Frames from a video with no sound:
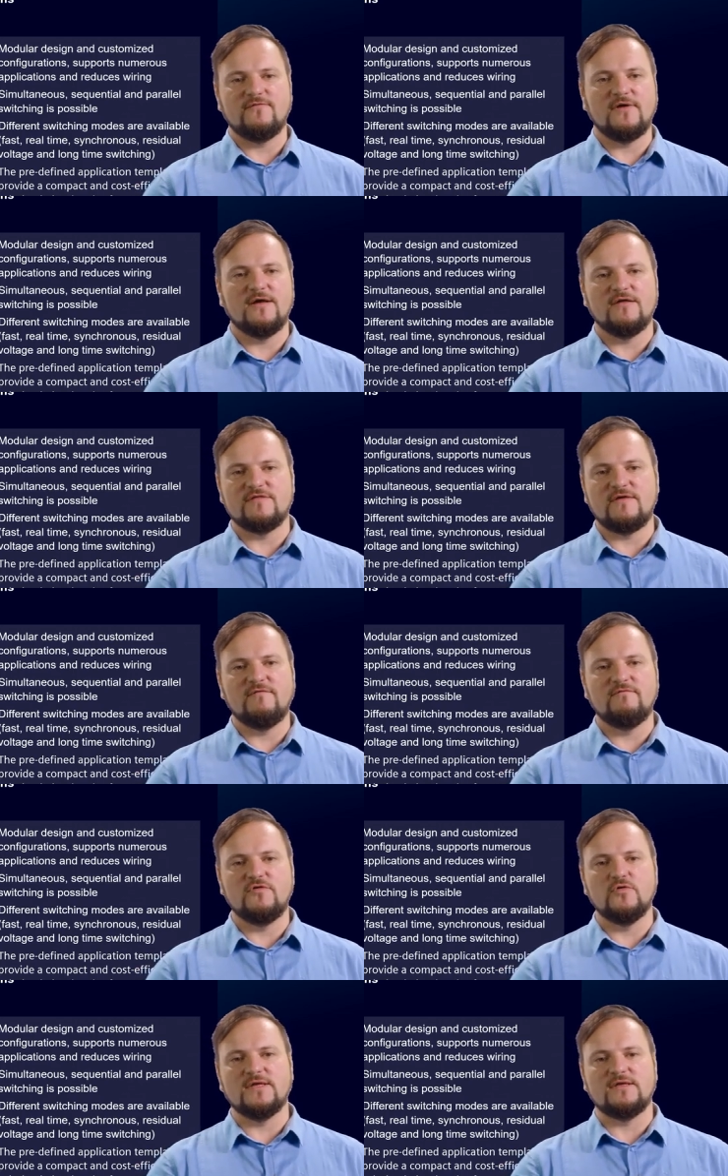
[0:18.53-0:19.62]

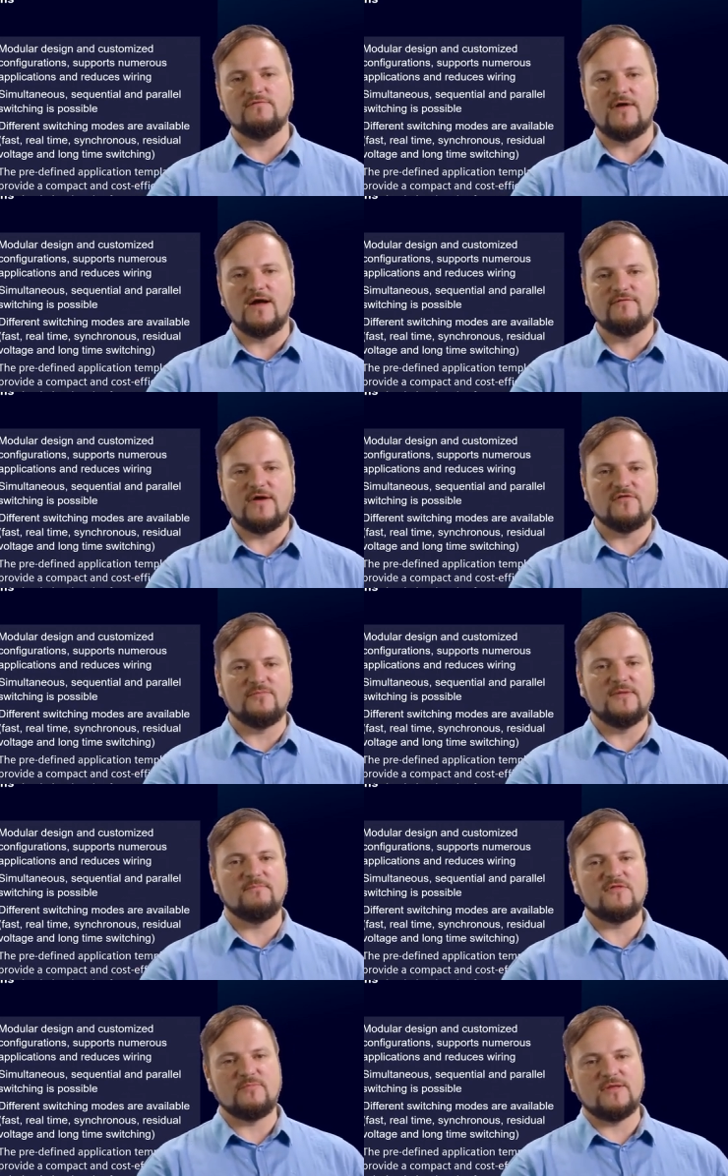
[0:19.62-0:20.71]
7VU85 high-speed
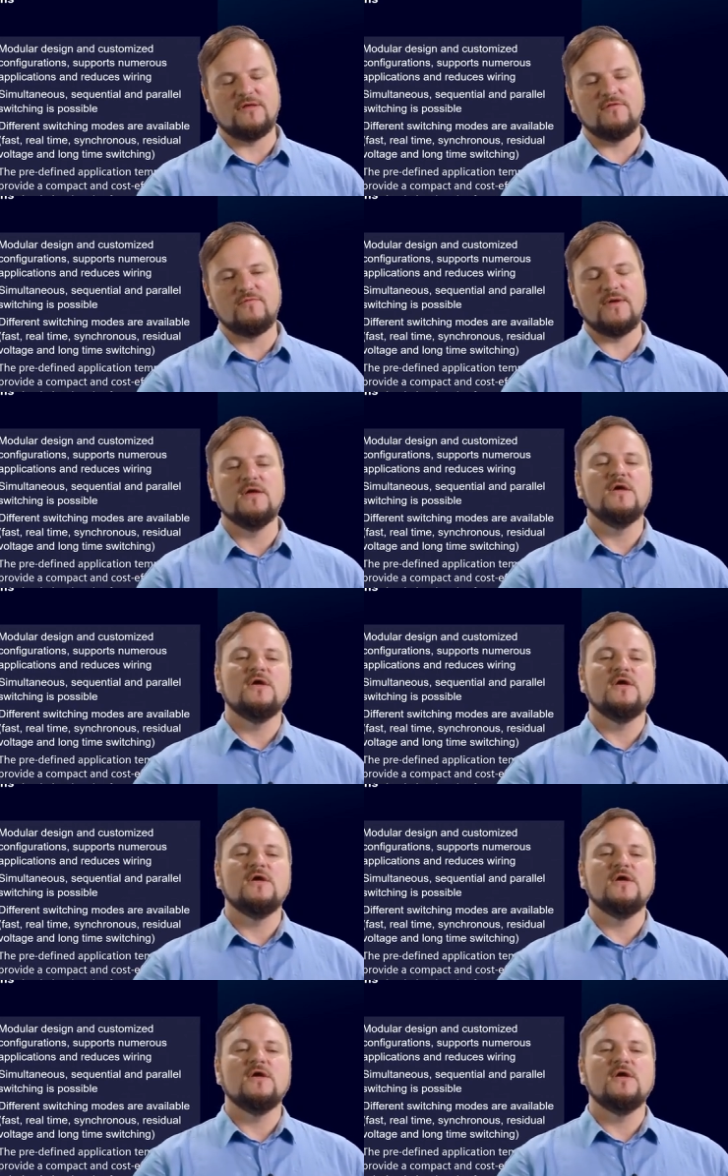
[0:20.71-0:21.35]
busbar transfer